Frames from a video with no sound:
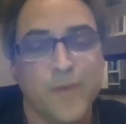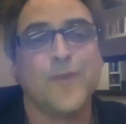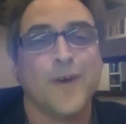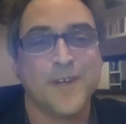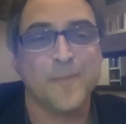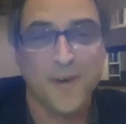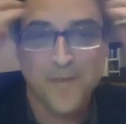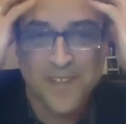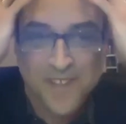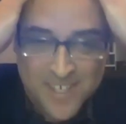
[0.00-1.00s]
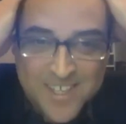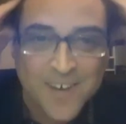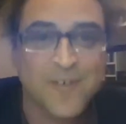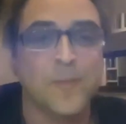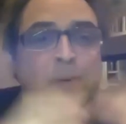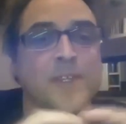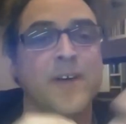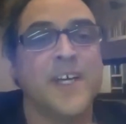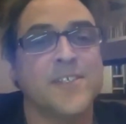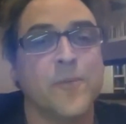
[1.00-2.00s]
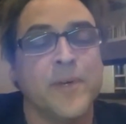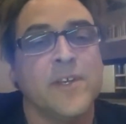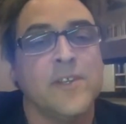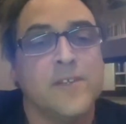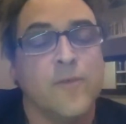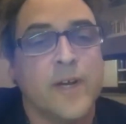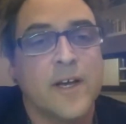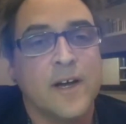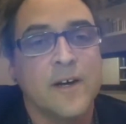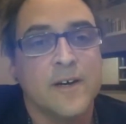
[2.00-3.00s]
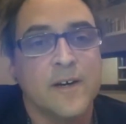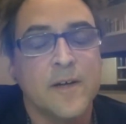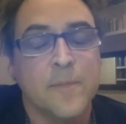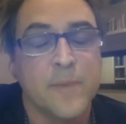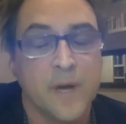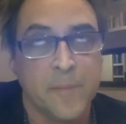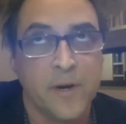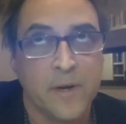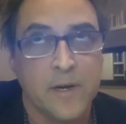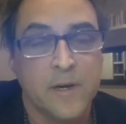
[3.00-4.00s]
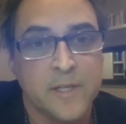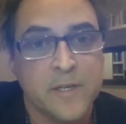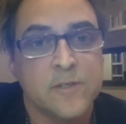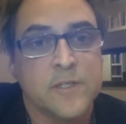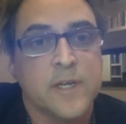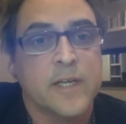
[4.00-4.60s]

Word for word: we've talked about for the last hour? But has there been any direct among leaders and